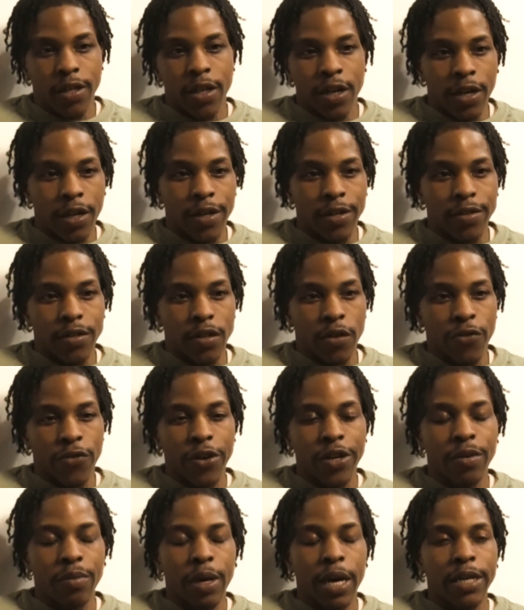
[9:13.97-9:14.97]
A
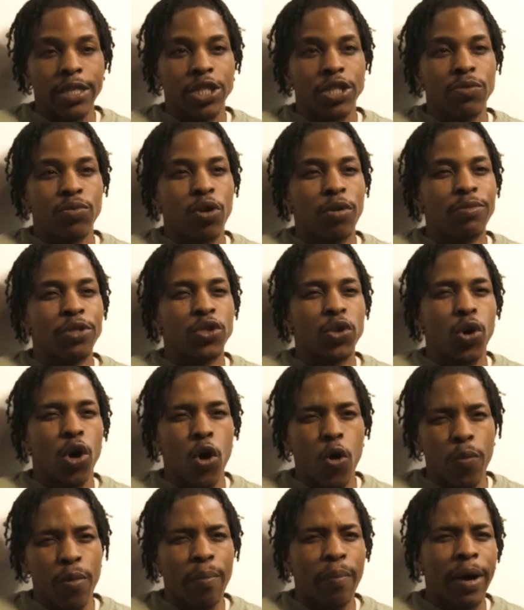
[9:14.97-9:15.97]
friend of mine, she brought me to an
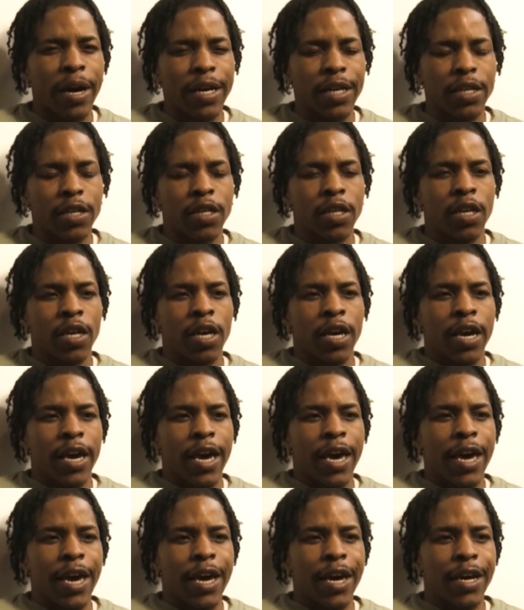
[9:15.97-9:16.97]
open mic,
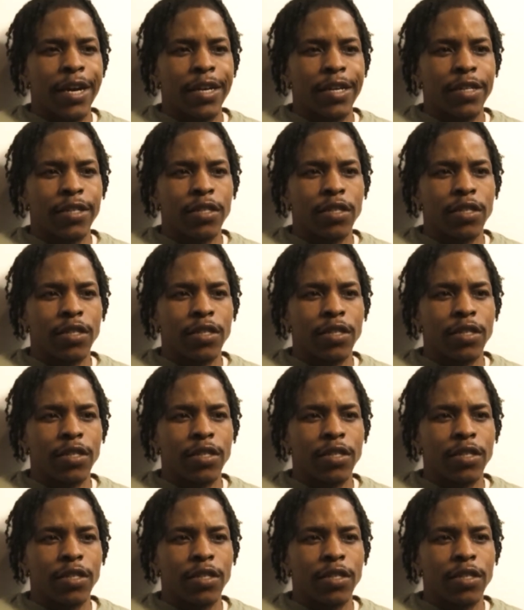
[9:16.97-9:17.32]
and